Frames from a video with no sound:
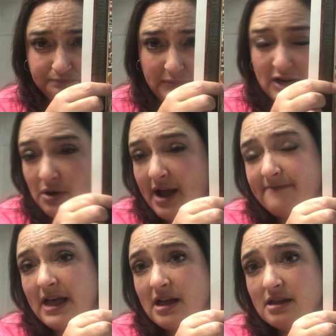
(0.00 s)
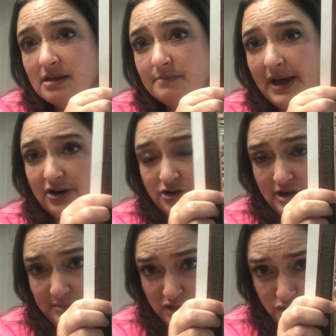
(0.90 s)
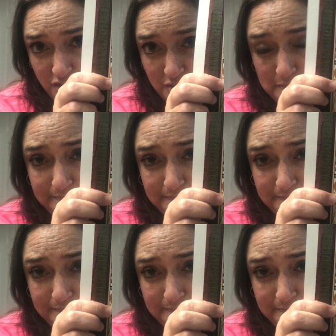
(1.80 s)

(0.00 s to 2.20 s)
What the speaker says: I don't have that pattern, or I would show you.